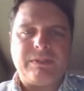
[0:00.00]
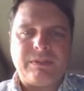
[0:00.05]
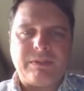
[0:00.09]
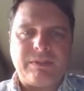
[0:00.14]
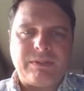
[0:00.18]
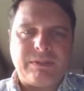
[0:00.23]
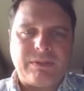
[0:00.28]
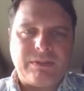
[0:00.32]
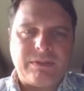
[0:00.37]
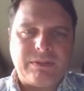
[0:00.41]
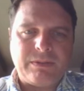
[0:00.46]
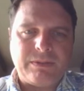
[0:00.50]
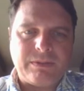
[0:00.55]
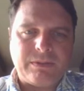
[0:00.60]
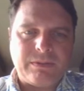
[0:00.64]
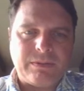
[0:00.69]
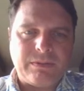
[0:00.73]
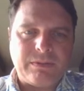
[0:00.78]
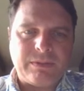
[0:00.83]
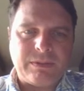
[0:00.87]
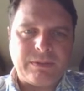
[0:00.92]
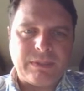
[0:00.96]

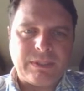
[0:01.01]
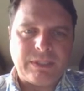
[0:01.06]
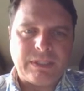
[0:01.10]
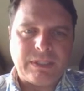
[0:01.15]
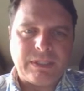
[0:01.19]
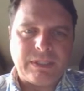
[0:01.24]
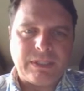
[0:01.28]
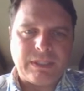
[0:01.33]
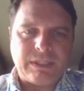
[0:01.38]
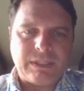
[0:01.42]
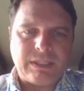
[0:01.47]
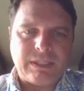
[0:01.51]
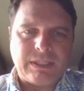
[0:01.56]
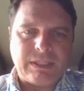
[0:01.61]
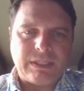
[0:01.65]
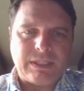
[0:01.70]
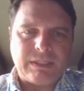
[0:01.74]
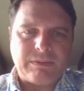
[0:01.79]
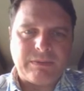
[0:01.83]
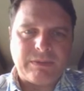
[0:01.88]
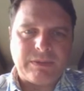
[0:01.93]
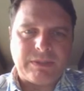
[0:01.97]
2,
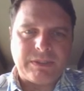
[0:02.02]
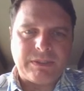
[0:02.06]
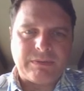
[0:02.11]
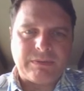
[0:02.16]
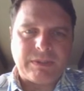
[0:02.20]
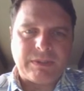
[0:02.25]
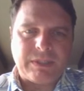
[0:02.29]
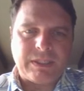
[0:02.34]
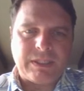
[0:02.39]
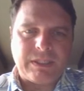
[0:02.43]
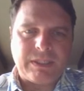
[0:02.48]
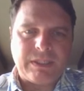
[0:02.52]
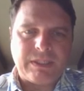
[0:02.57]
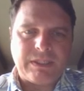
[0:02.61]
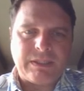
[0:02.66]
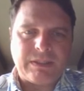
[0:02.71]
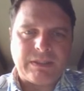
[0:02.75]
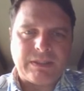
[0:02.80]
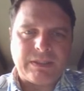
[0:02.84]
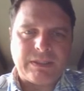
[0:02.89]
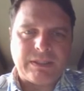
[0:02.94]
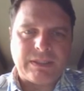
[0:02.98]
which is right
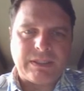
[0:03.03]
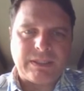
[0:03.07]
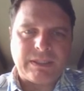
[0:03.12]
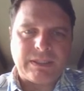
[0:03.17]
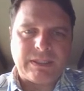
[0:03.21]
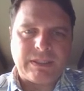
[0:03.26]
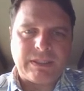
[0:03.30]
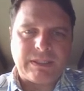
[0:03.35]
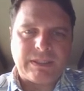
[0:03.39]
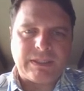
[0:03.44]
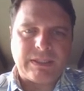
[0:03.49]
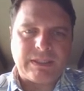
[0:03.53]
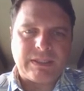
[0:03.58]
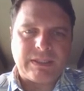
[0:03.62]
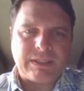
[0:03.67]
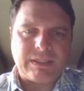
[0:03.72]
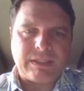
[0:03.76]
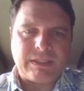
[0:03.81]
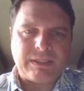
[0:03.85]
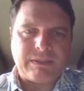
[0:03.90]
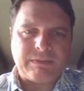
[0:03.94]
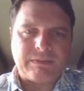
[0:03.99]
here.
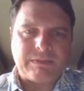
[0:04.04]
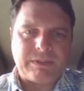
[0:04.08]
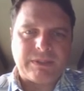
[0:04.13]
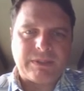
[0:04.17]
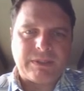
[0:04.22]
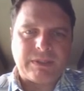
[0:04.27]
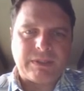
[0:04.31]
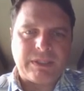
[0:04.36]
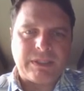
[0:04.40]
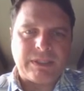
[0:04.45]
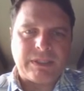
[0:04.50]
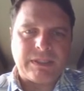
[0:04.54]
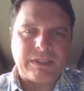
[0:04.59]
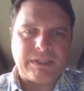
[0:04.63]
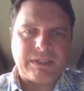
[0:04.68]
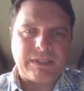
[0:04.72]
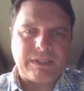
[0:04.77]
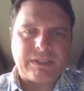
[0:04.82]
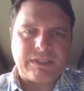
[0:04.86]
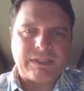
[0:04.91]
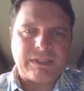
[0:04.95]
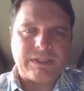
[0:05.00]
Sorry.
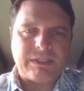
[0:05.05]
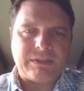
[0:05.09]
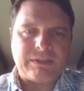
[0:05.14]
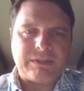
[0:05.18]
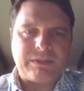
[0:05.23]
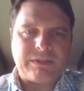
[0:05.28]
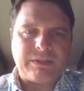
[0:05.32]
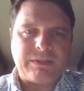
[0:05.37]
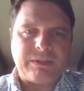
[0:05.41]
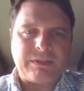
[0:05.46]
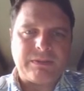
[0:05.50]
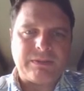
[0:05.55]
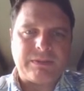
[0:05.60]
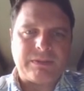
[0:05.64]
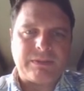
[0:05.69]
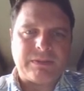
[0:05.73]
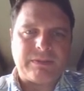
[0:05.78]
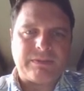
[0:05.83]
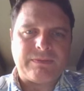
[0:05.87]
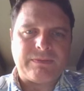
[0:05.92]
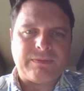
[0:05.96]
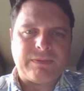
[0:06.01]
There's 2,
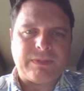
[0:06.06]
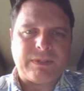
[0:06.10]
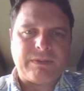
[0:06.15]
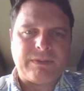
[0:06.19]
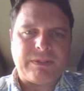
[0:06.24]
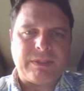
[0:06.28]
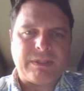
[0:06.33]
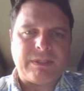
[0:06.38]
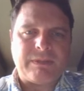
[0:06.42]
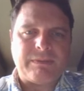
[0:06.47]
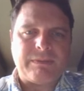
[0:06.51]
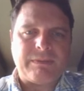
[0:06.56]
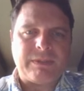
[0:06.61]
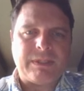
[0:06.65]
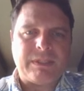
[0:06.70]
so let's follow it up.